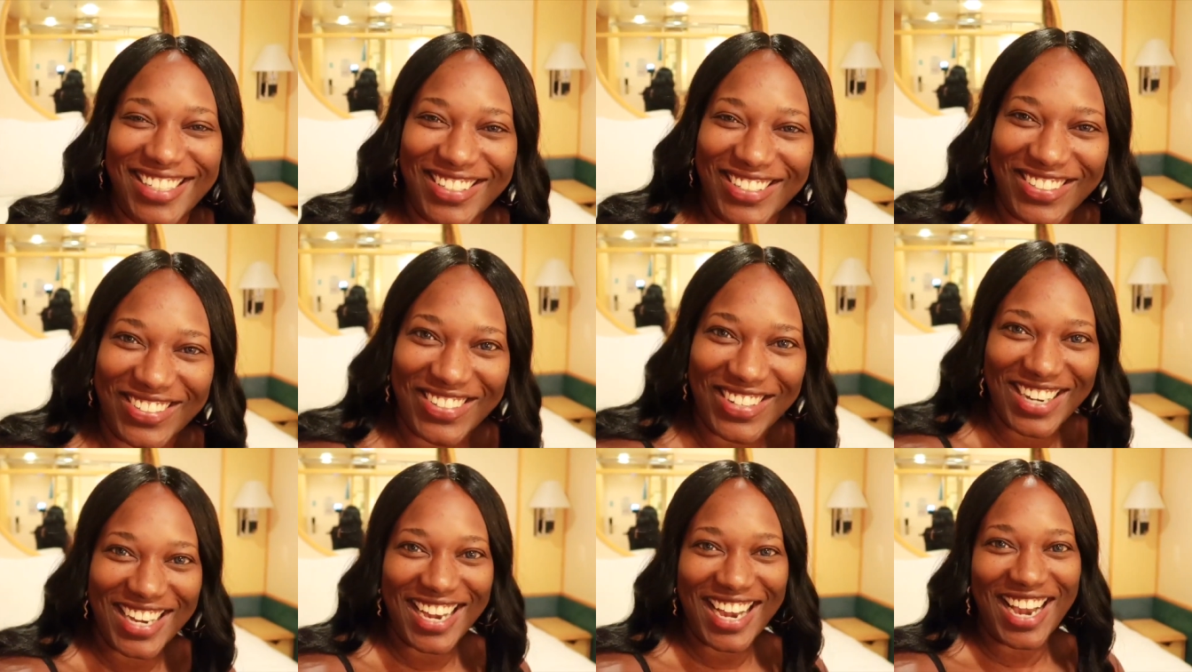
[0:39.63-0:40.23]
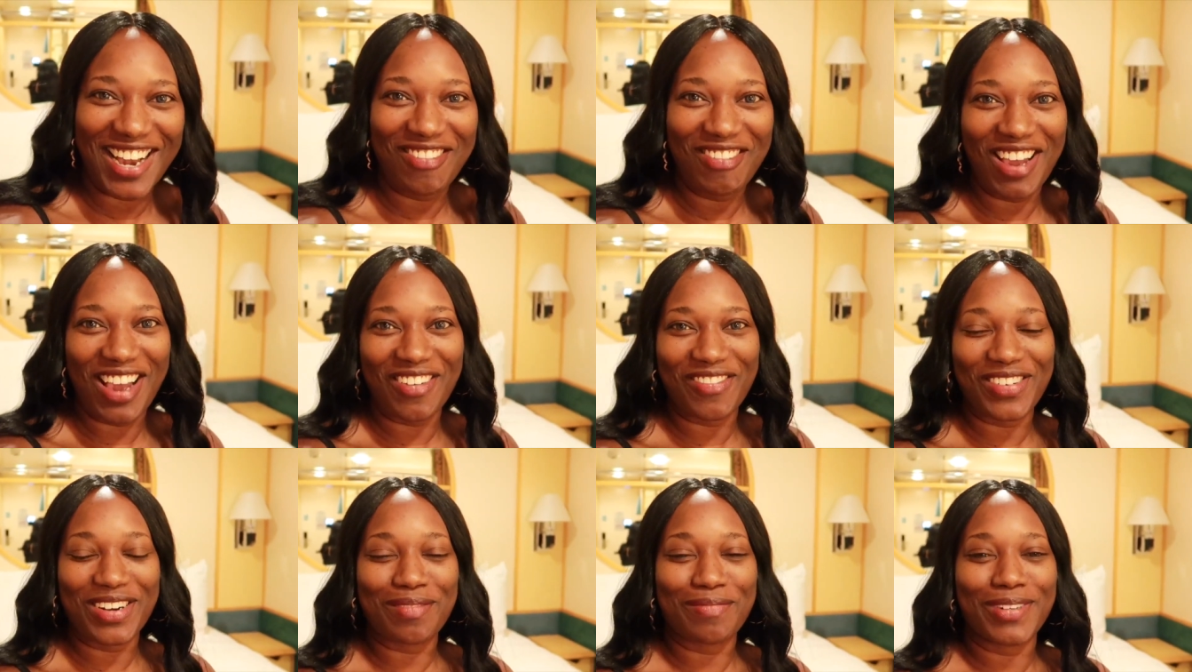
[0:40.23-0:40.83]
so I'm
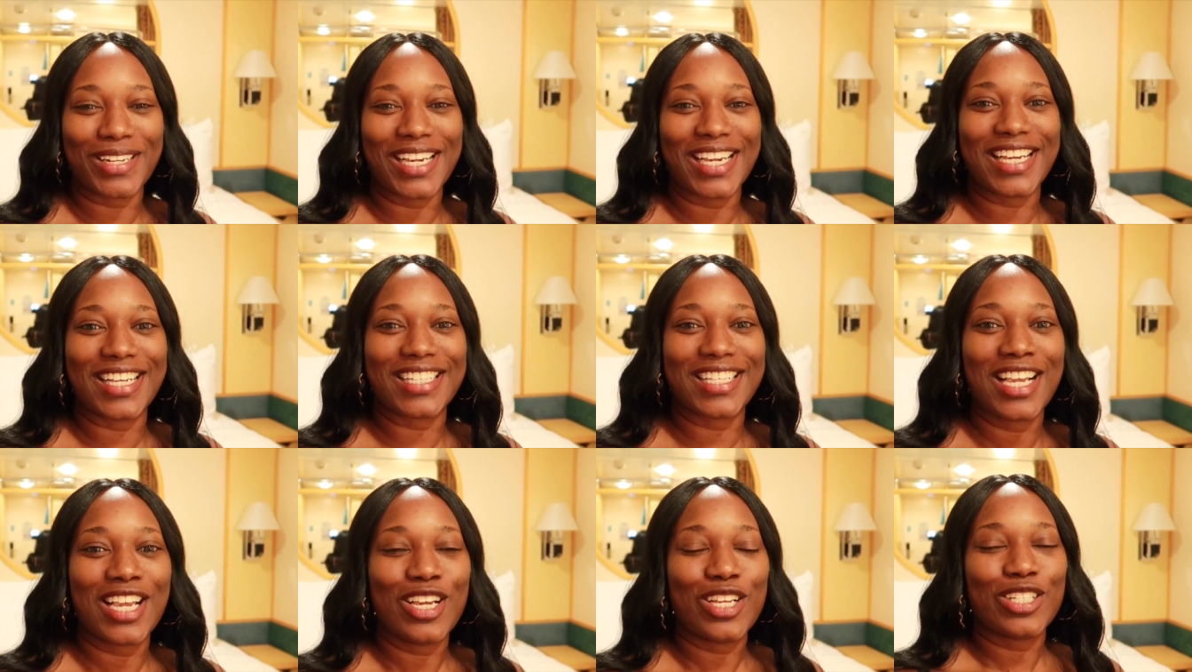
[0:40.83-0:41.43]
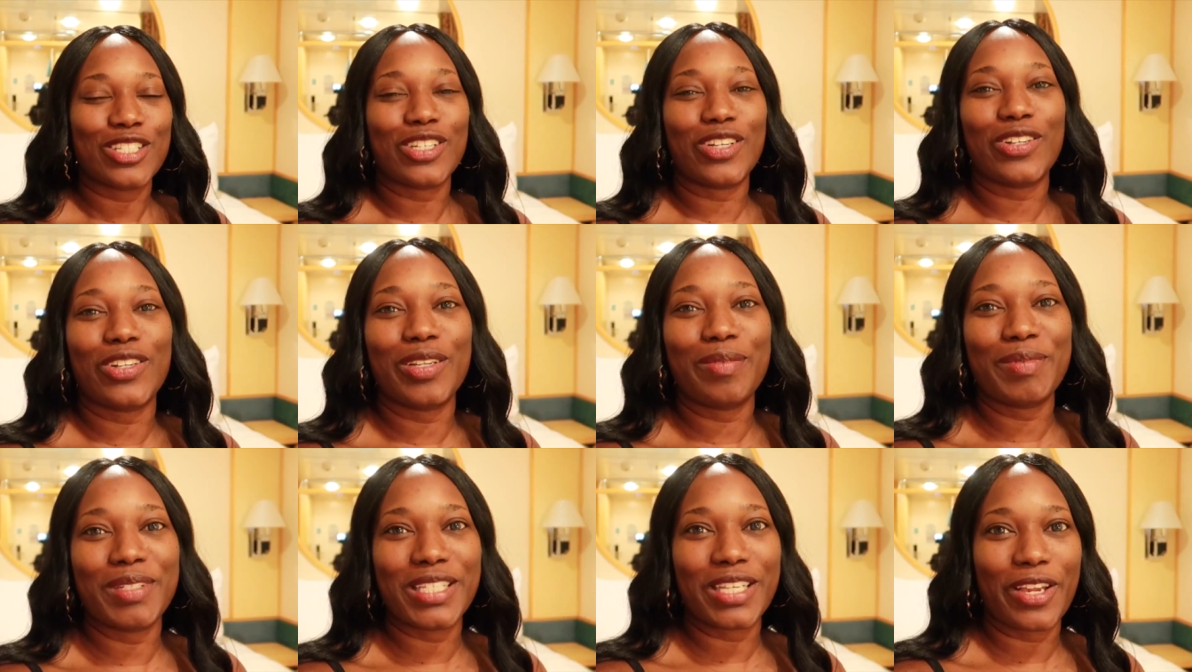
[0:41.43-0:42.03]
having a blast
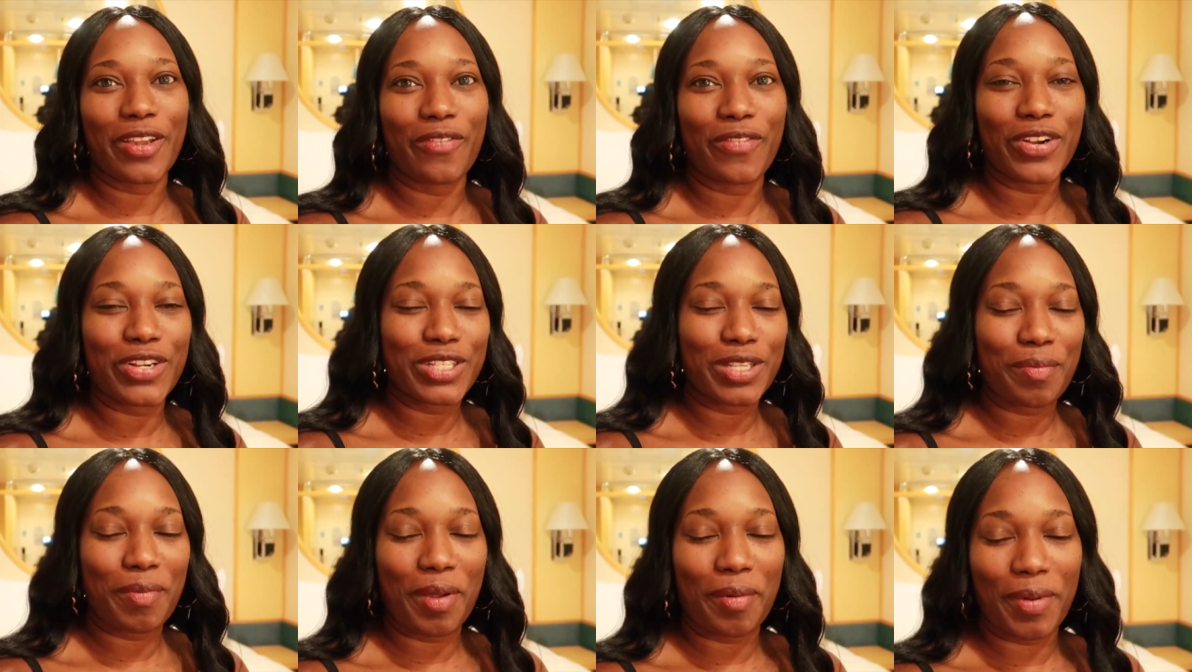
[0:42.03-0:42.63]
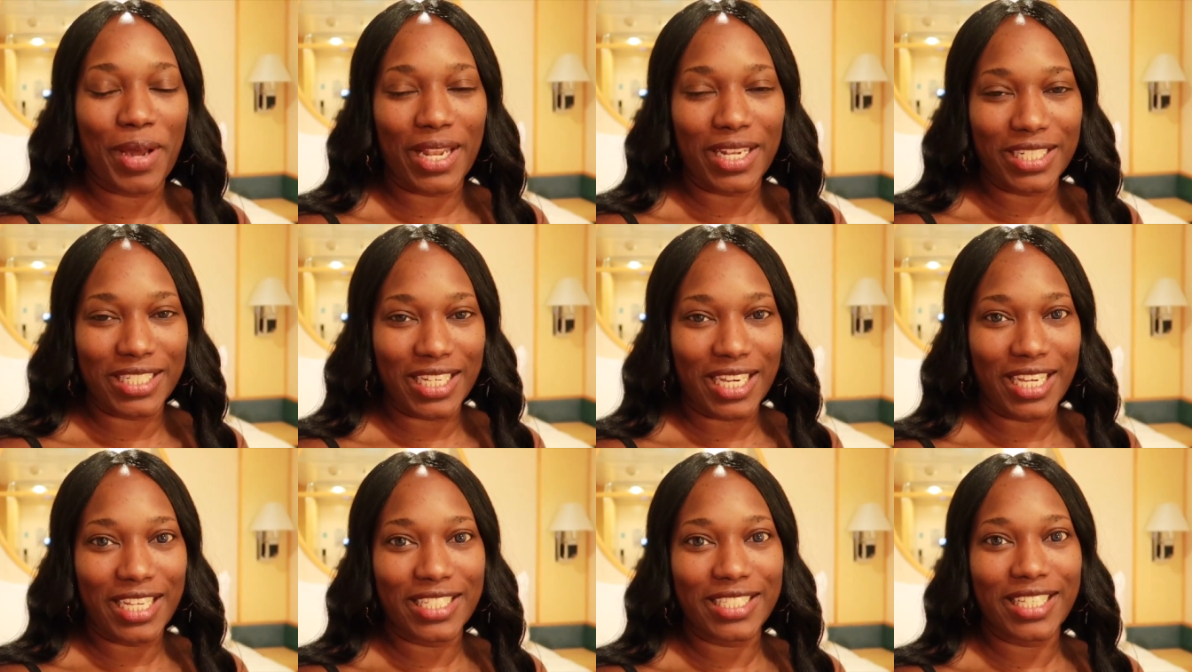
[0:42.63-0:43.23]
so let me tell you first let me
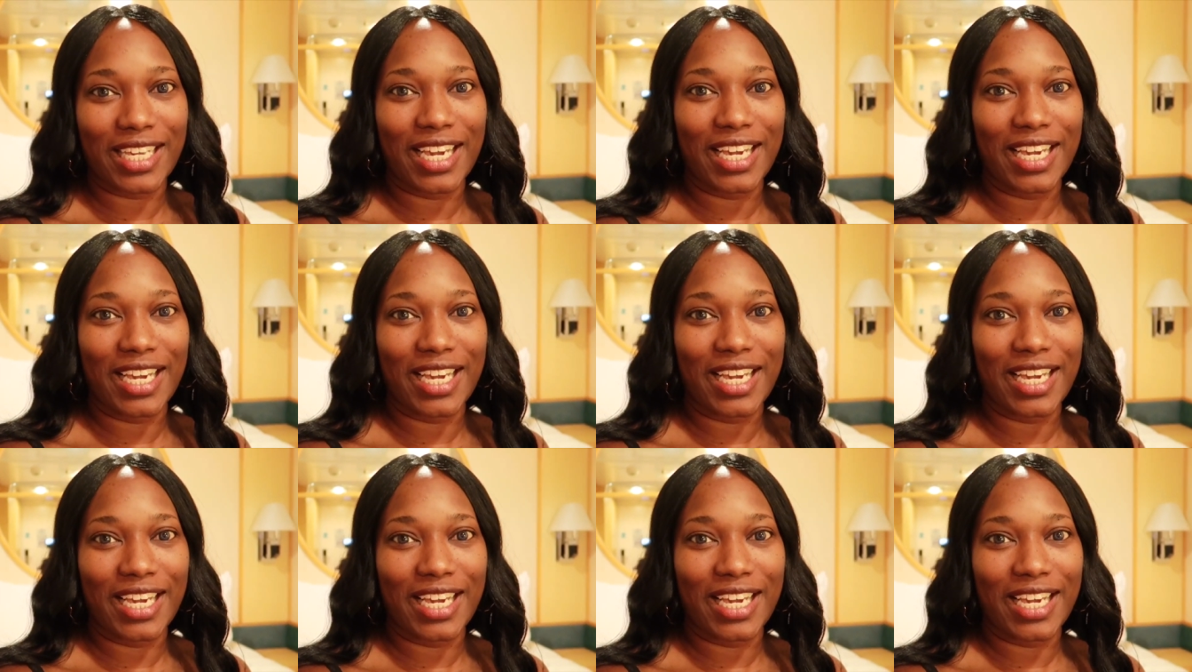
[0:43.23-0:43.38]
apologize